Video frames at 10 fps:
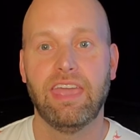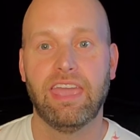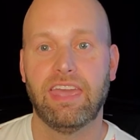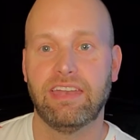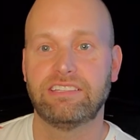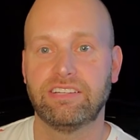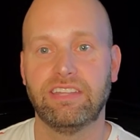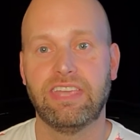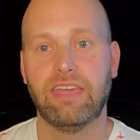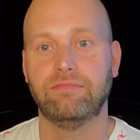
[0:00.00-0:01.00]
and it's
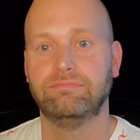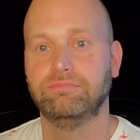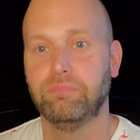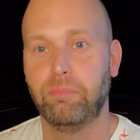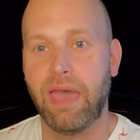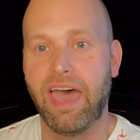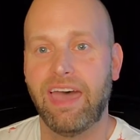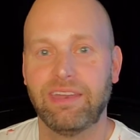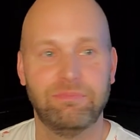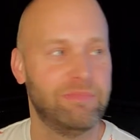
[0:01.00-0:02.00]
going to get
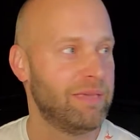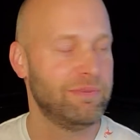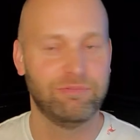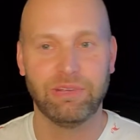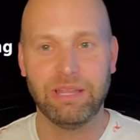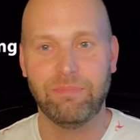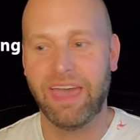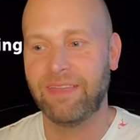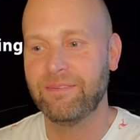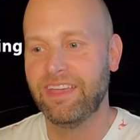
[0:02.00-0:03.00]
bad and maybe really
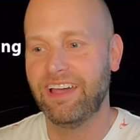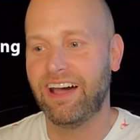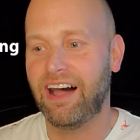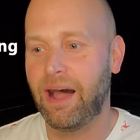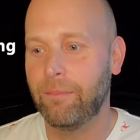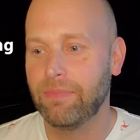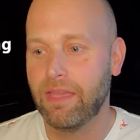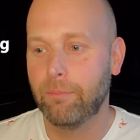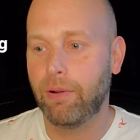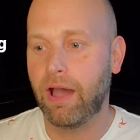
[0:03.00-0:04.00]
bad. Uh,
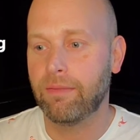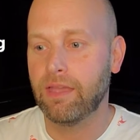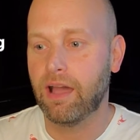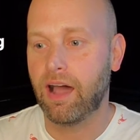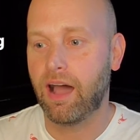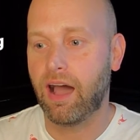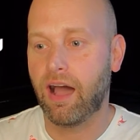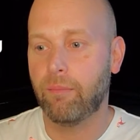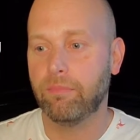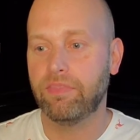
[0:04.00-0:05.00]
but
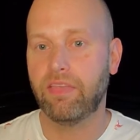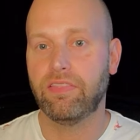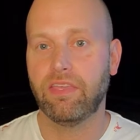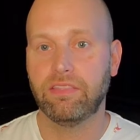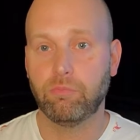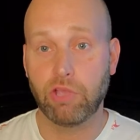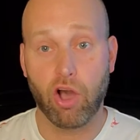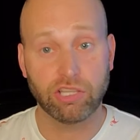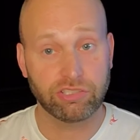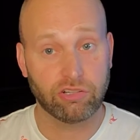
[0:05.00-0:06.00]
um, that, that we
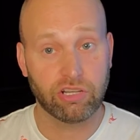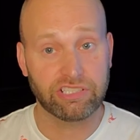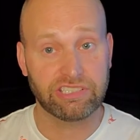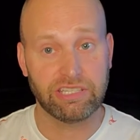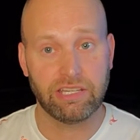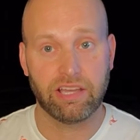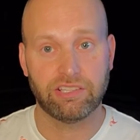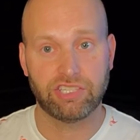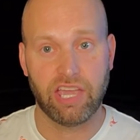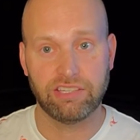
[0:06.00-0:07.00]
also are seeing
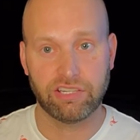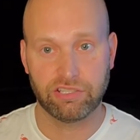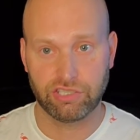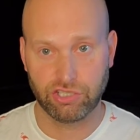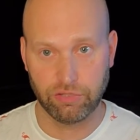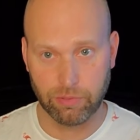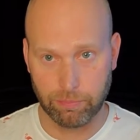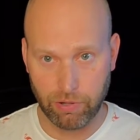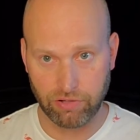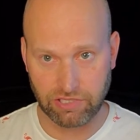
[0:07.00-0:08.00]
a change in consumer
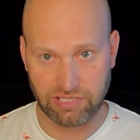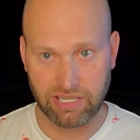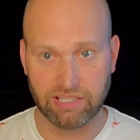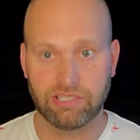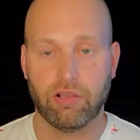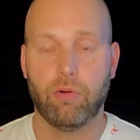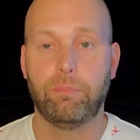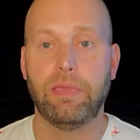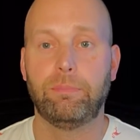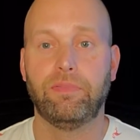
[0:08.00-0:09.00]
purchasing. So
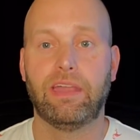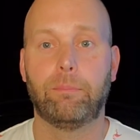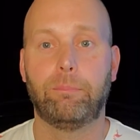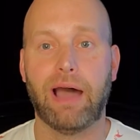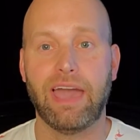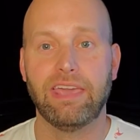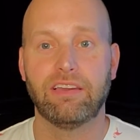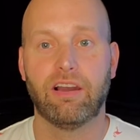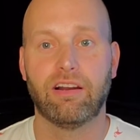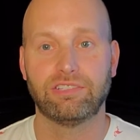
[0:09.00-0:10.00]
people that are buying
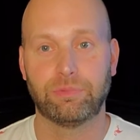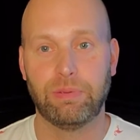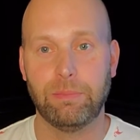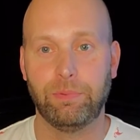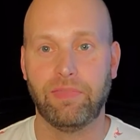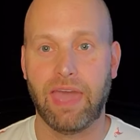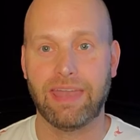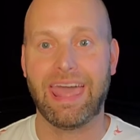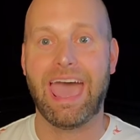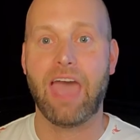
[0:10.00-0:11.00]
cars are people
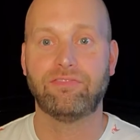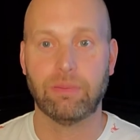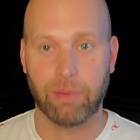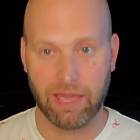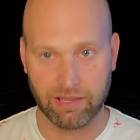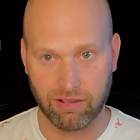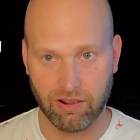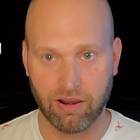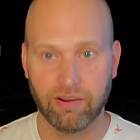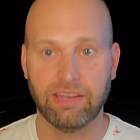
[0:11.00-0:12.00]
that have to buy a
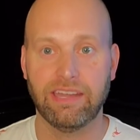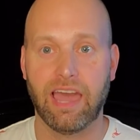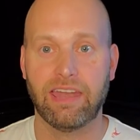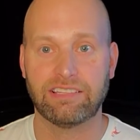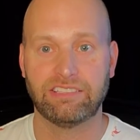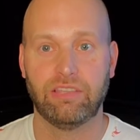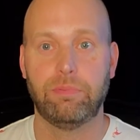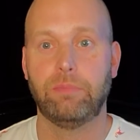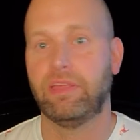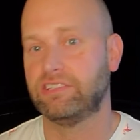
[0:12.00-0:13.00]
car and not necessarily
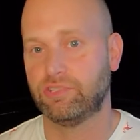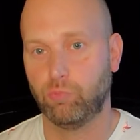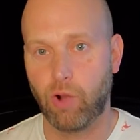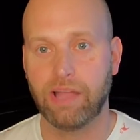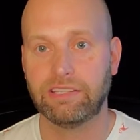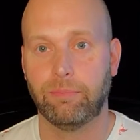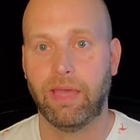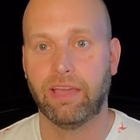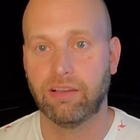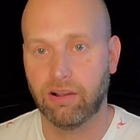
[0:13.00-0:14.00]
people that just want to
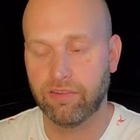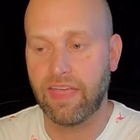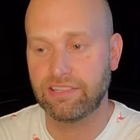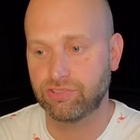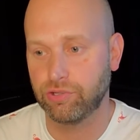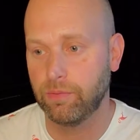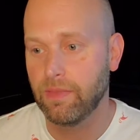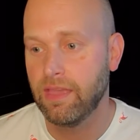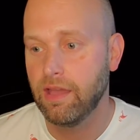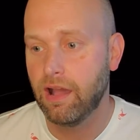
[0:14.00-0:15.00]
buy a car. That's true.
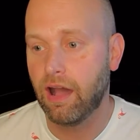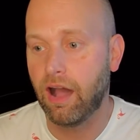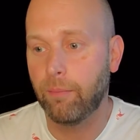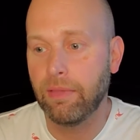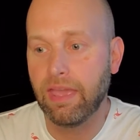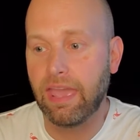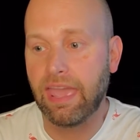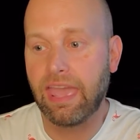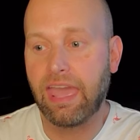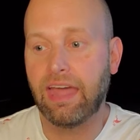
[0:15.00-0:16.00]
Um,
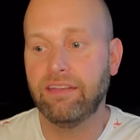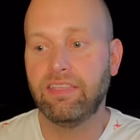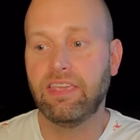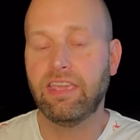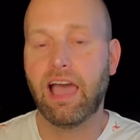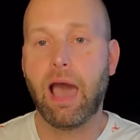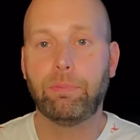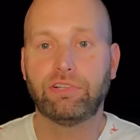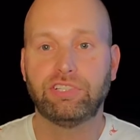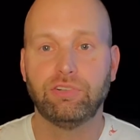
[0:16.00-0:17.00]
and the
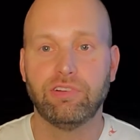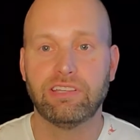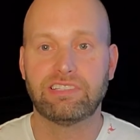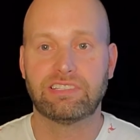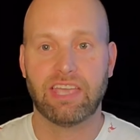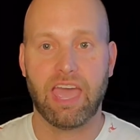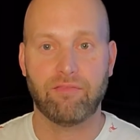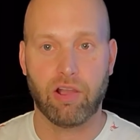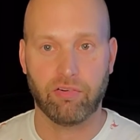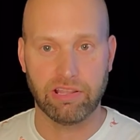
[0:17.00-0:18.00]
opportunists
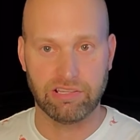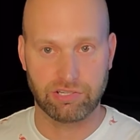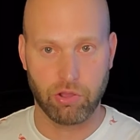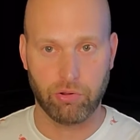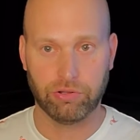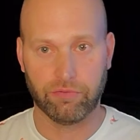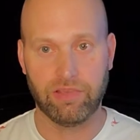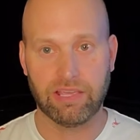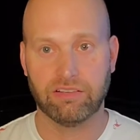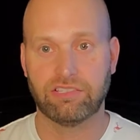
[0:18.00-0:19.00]
have already sold their
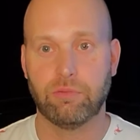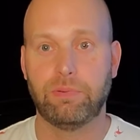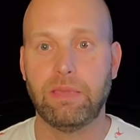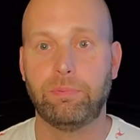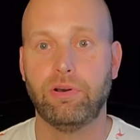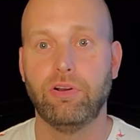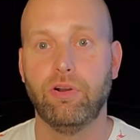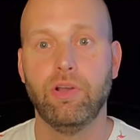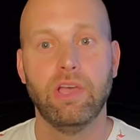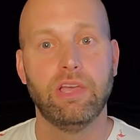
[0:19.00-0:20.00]
vehicles. So people
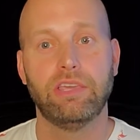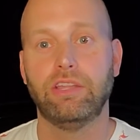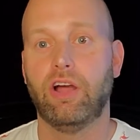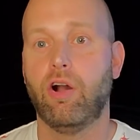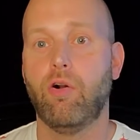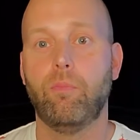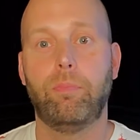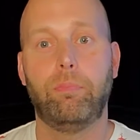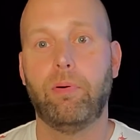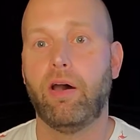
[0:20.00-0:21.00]
who, you know,
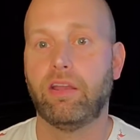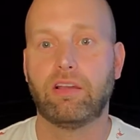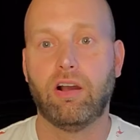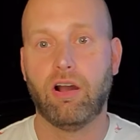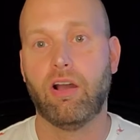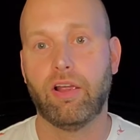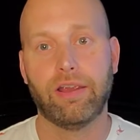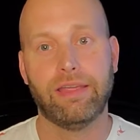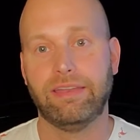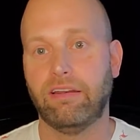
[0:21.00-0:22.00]
bought a
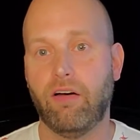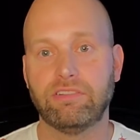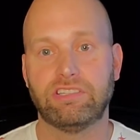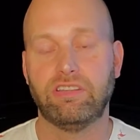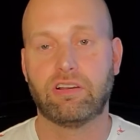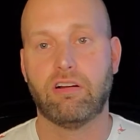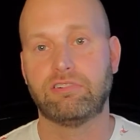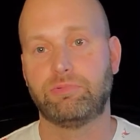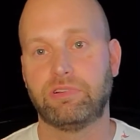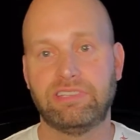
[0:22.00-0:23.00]
car and then all of a sudden their
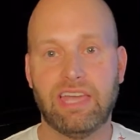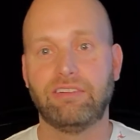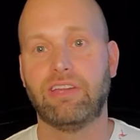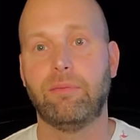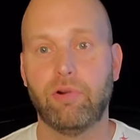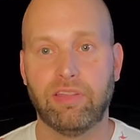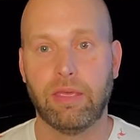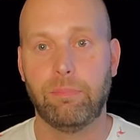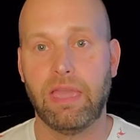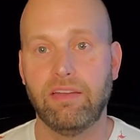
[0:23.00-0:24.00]
car's worth 10 grand more,
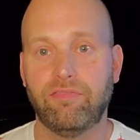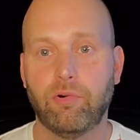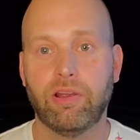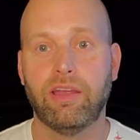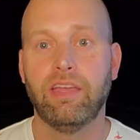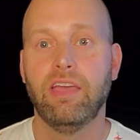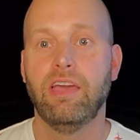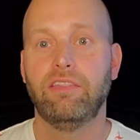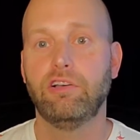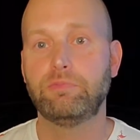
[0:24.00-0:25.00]
they paid for it.
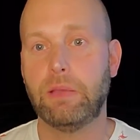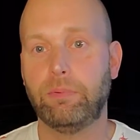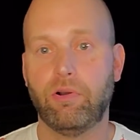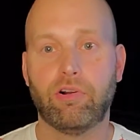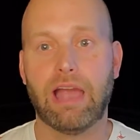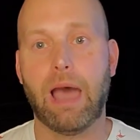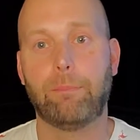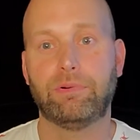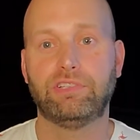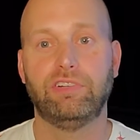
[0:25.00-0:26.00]
Those people who are
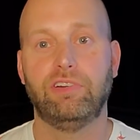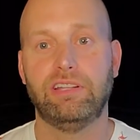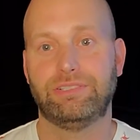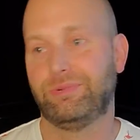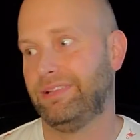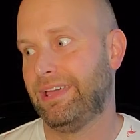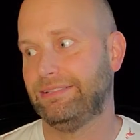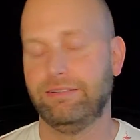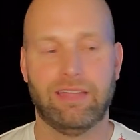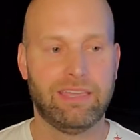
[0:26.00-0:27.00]
opportunists who are like,
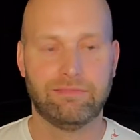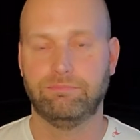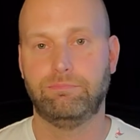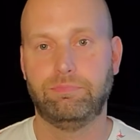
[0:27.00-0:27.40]
dude, I can